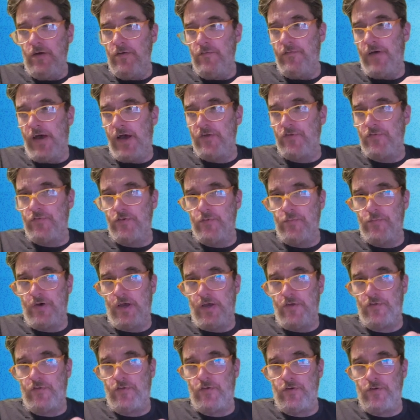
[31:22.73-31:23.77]
fast food
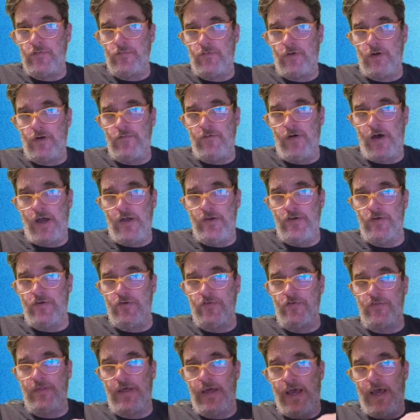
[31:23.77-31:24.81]
place called Roy
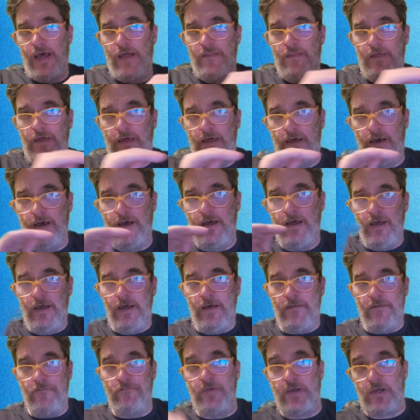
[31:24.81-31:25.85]
Rogers, and they had the uh,
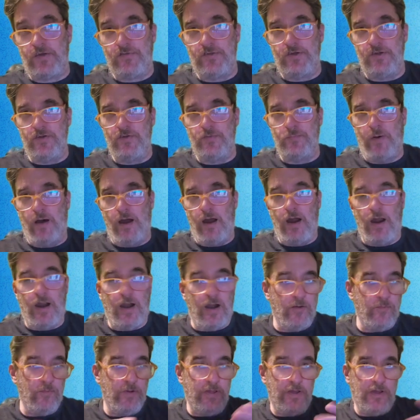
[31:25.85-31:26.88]
the fixins
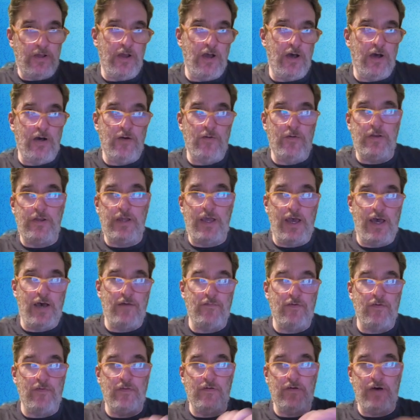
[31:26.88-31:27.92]
bar where you go and you have
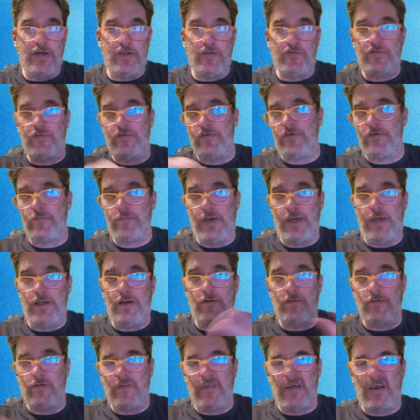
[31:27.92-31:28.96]
all the lettuce and
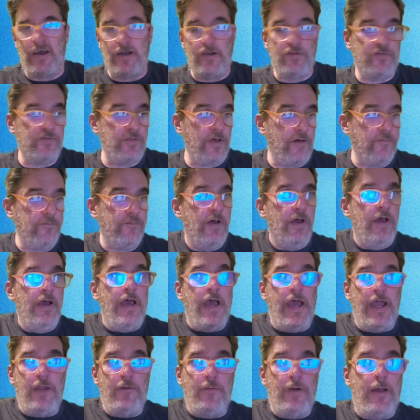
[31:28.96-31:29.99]
tomato and all that kind of stuff.
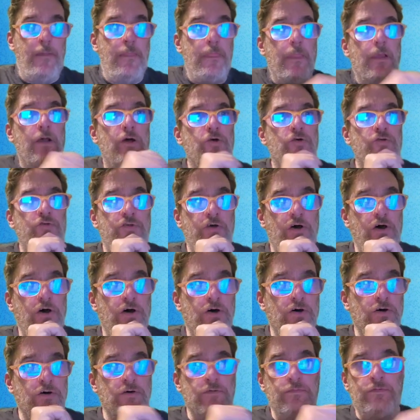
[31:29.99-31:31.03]
Anyway,
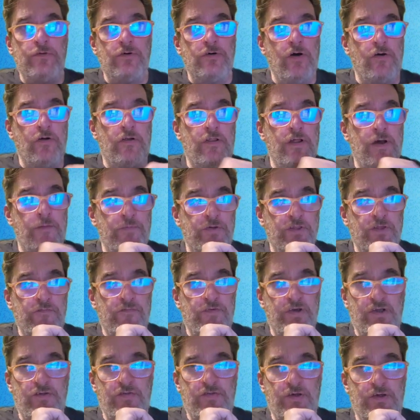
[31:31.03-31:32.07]
so loaded up with the
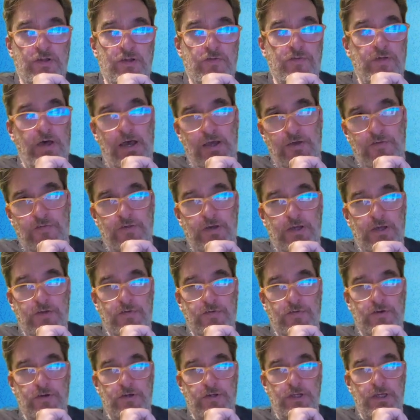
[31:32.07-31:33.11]
fixins. I say
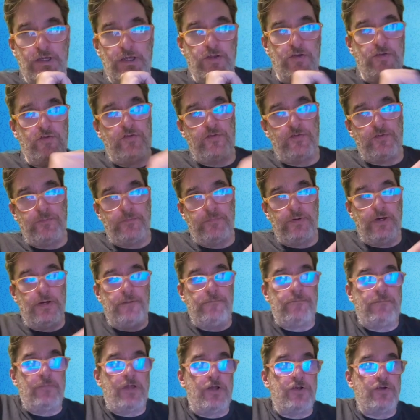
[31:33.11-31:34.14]
it's good eats, but
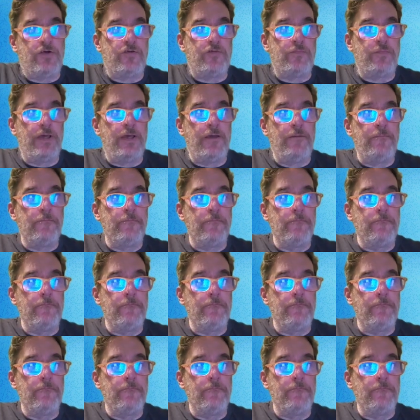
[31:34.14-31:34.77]
that's just me.